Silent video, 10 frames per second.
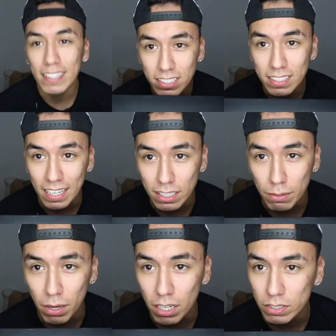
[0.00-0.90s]
This is the size of the
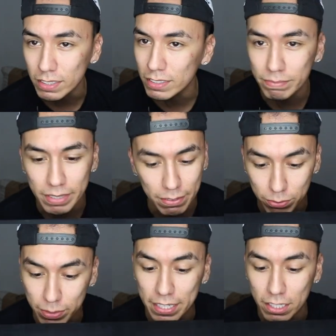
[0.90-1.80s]
box, right? Oh, yeah, it's from
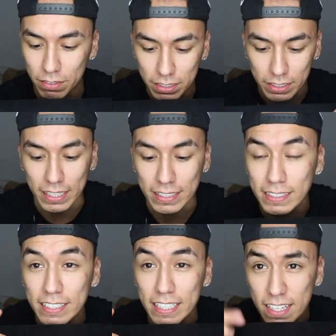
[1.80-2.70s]
Nike, obviously, you guys can
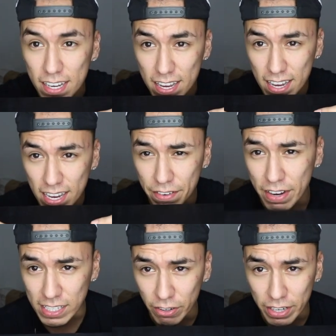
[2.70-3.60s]
see. If you
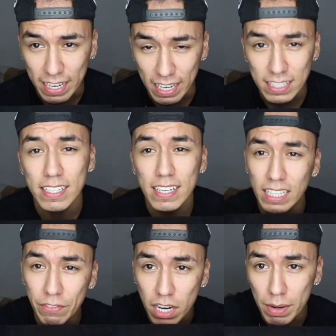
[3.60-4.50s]
guys can already guess,
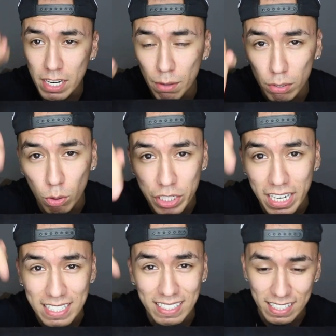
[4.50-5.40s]
leave a comment down below what you
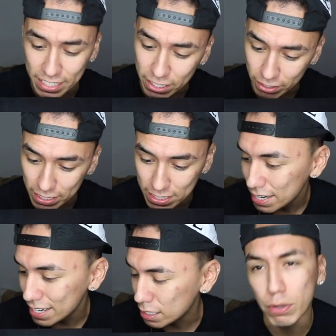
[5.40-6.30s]
guys think the sneaker is.
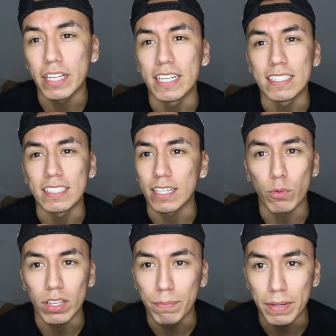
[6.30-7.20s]
It's pretty easy. It's like
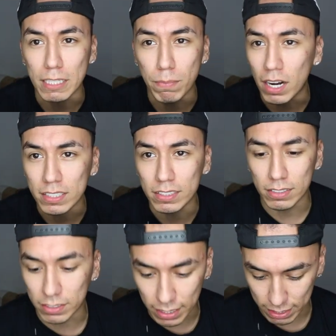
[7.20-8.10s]
one of the biggest boxes
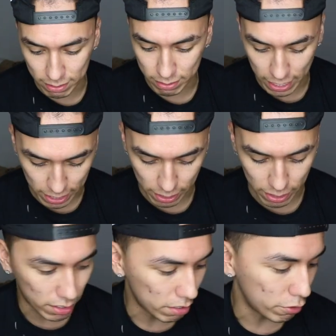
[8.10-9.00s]
that Nike
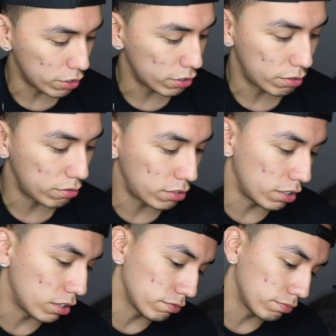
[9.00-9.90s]
delivers
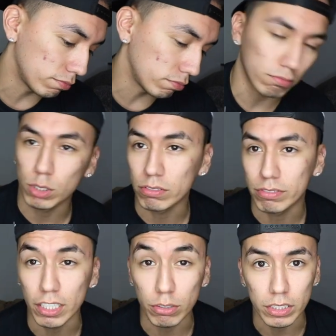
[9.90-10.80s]
to, well,
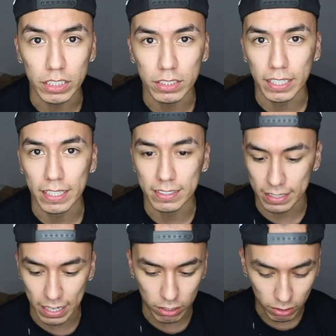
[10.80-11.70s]
general release, I guess
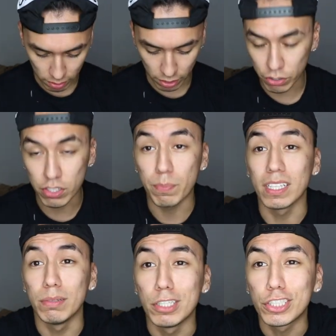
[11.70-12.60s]
now. This used to be a
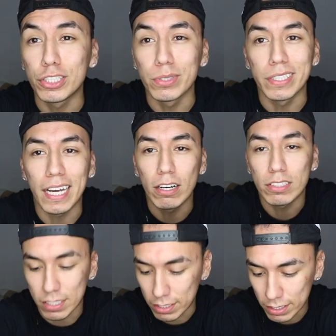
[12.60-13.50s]
limited shoe, and now
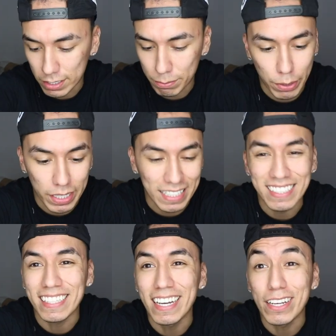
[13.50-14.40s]
it's uh, pretty easy
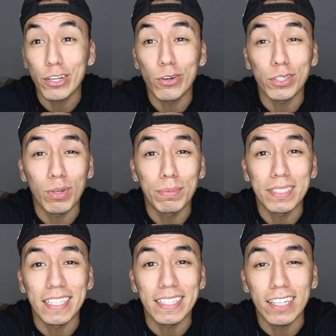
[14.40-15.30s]
to get. You can go on their
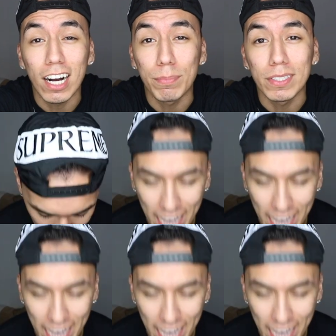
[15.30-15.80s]
website and cop it.